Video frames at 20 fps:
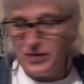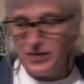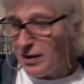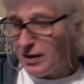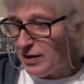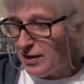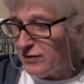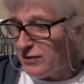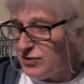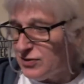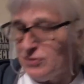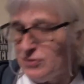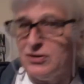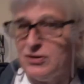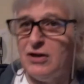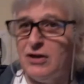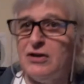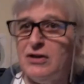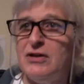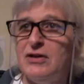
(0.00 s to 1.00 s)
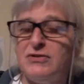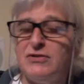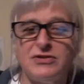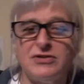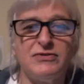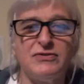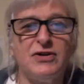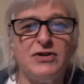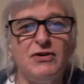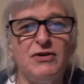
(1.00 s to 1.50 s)
and I've still got loads
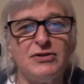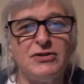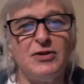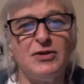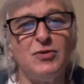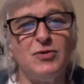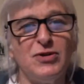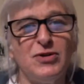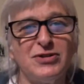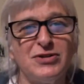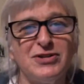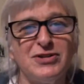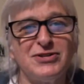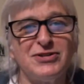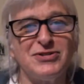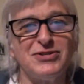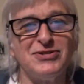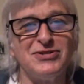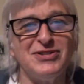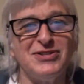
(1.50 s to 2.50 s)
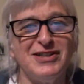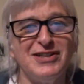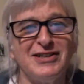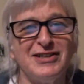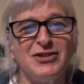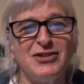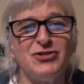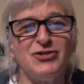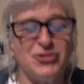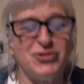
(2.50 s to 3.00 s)
of coconut water to
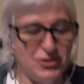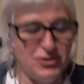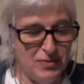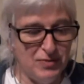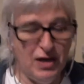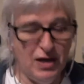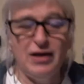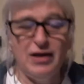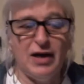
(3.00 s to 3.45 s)
consume,